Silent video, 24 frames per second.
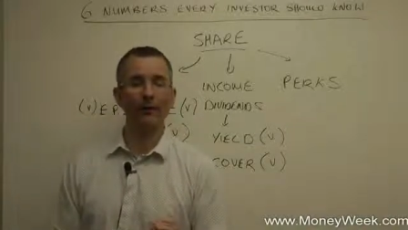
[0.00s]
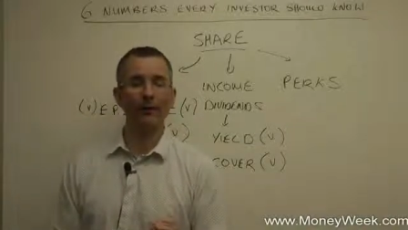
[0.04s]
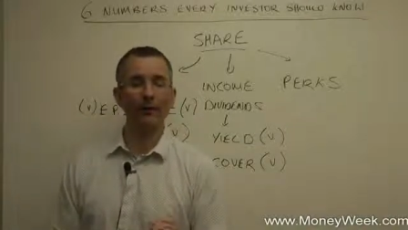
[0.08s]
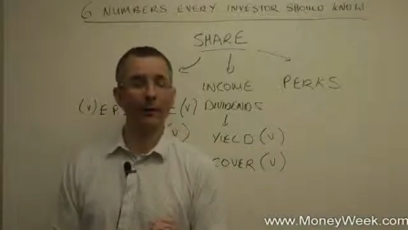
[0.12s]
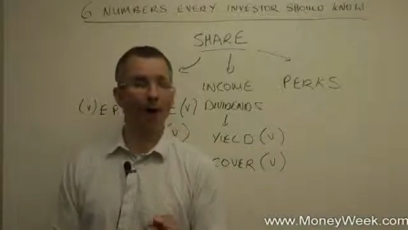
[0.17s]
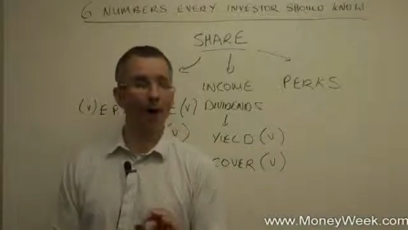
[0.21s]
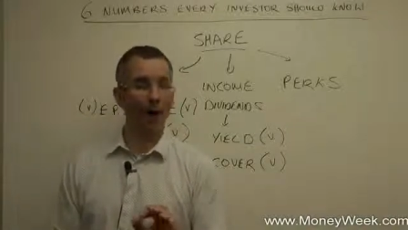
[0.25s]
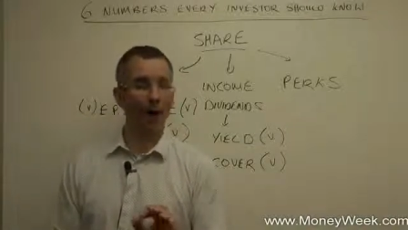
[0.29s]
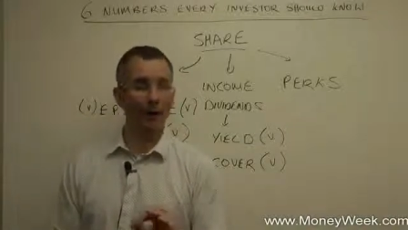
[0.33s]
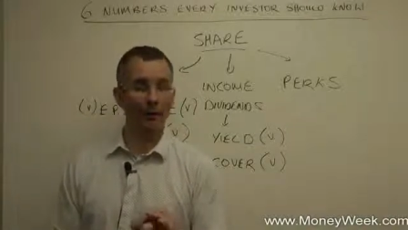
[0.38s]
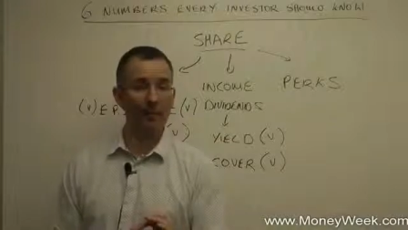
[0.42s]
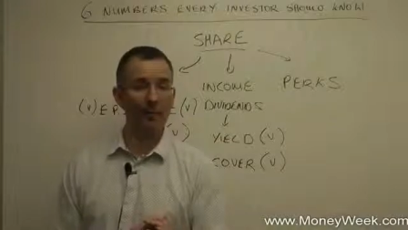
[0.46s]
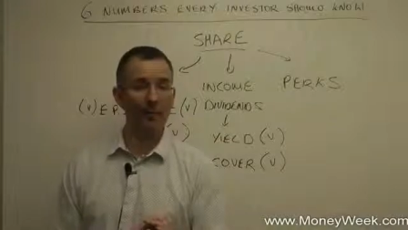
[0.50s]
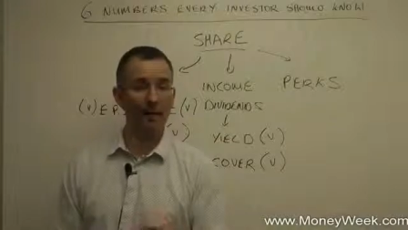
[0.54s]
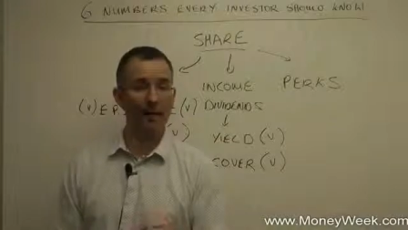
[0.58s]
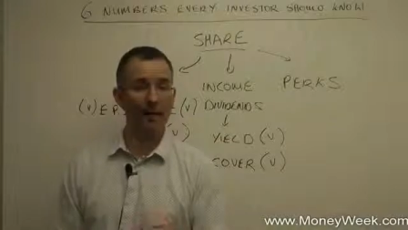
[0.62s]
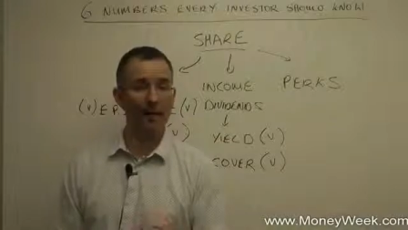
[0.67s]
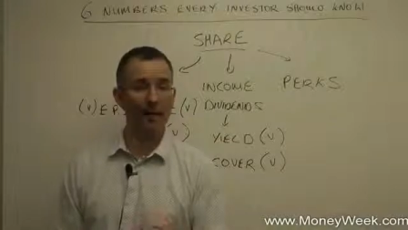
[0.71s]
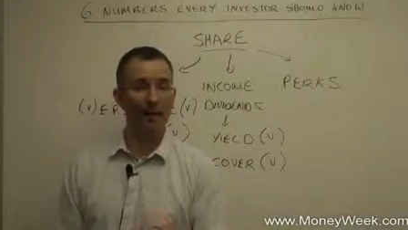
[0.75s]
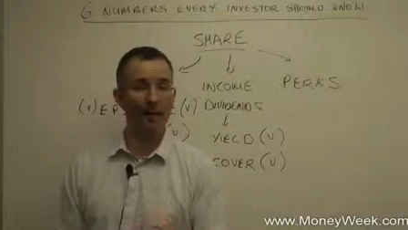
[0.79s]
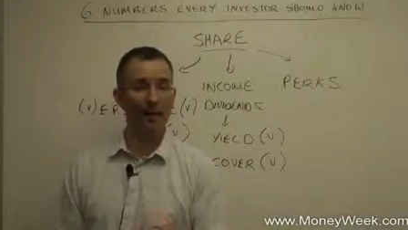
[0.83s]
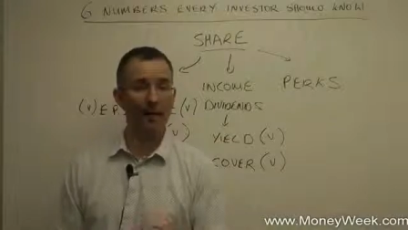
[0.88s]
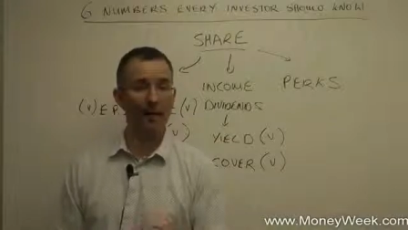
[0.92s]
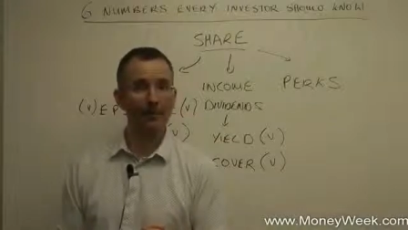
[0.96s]
I'm not
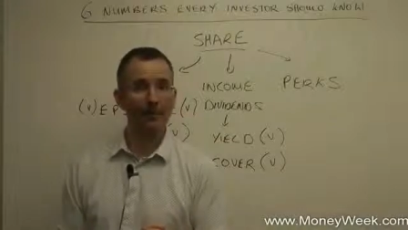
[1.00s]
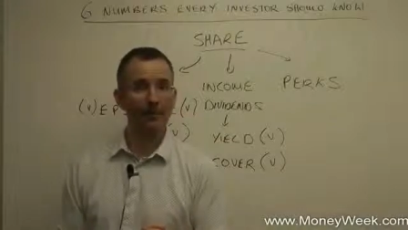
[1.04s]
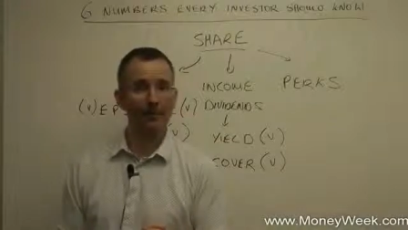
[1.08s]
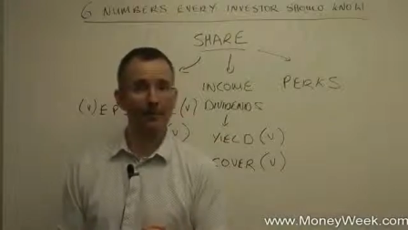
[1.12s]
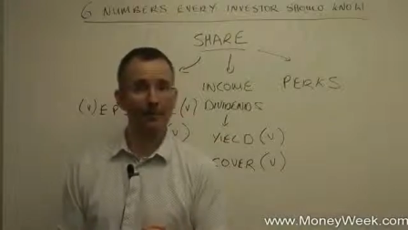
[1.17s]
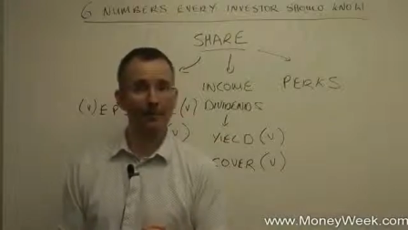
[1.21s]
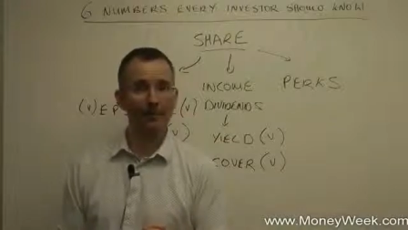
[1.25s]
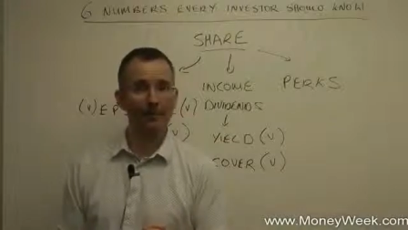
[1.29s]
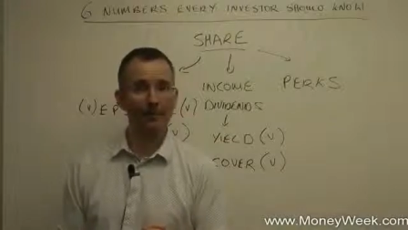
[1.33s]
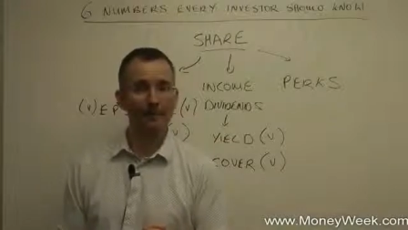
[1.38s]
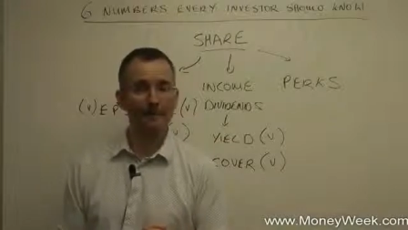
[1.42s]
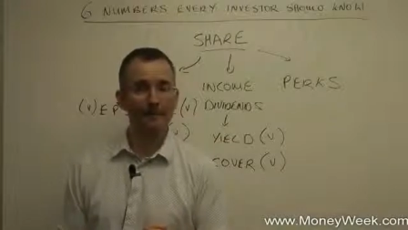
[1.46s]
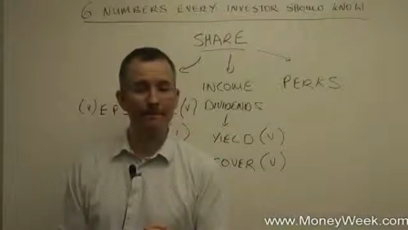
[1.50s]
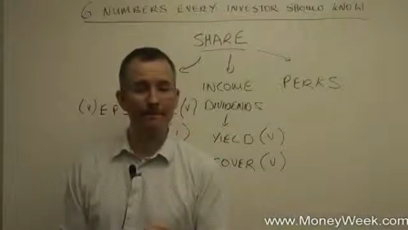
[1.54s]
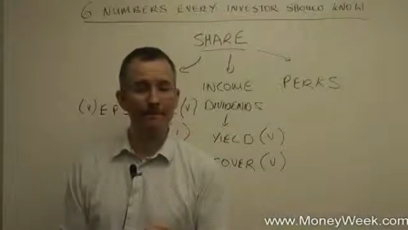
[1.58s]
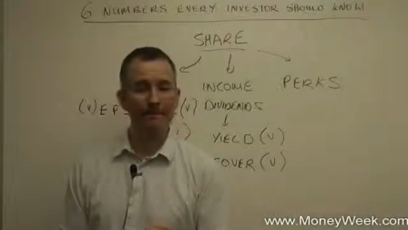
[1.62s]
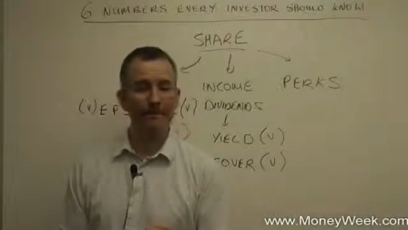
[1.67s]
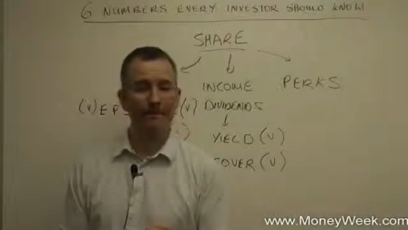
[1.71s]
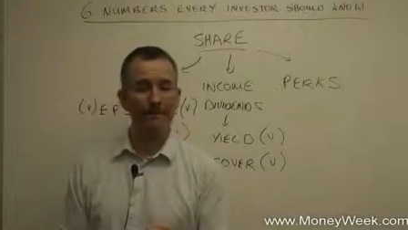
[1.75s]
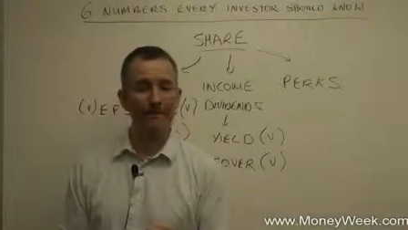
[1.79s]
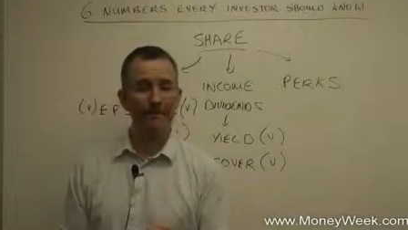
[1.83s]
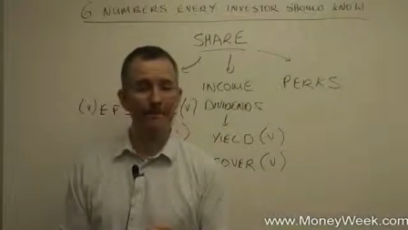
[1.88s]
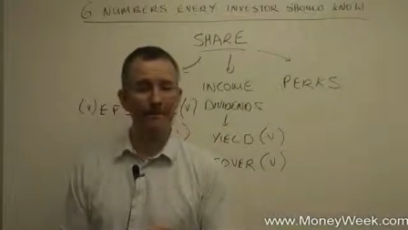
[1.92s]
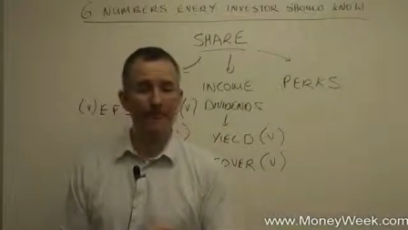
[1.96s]
overpaying.
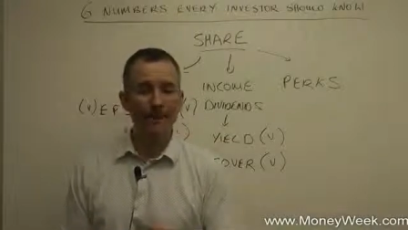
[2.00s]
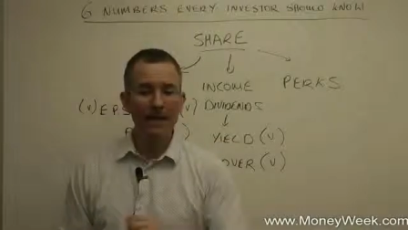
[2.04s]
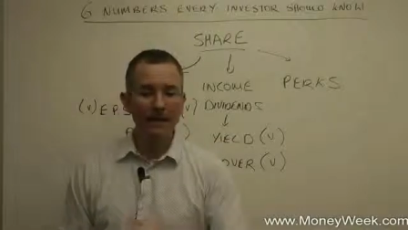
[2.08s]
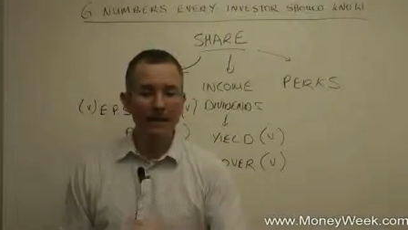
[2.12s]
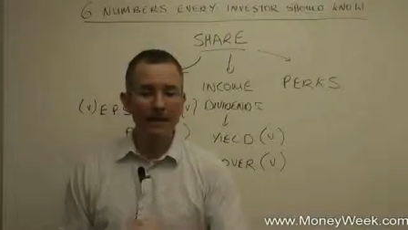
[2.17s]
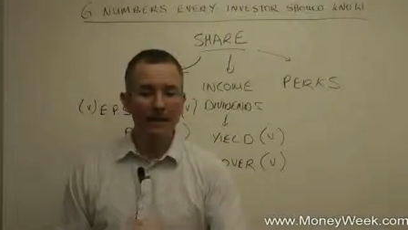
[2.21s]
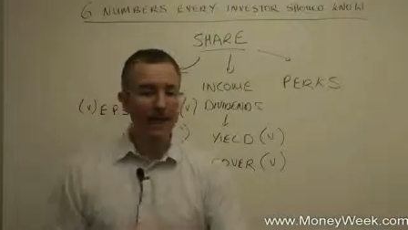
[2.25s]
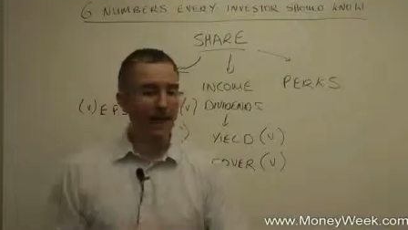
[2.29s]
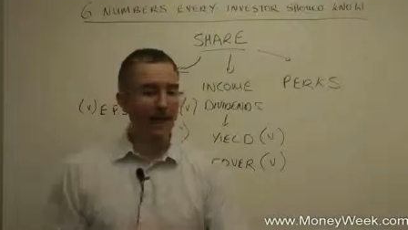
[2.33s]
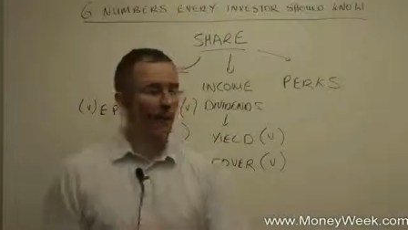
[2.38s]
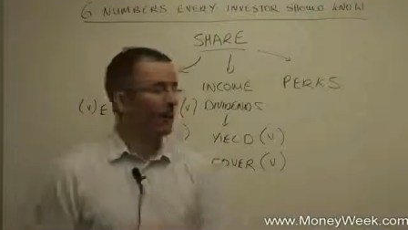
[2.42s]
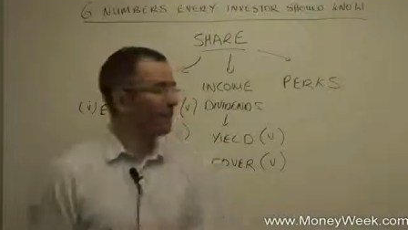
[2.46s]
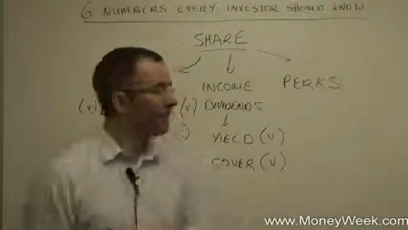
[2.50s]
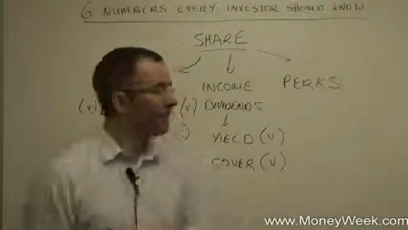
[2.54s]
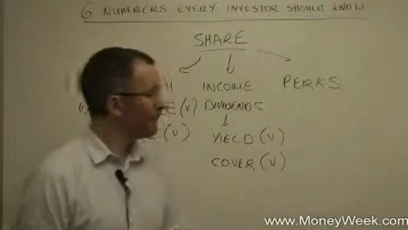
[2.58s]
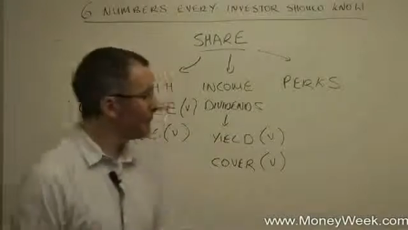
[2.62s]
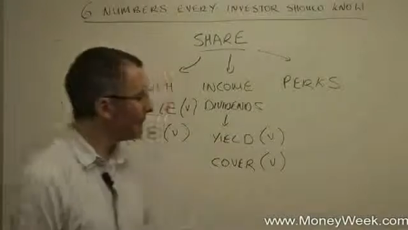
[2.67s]
Now,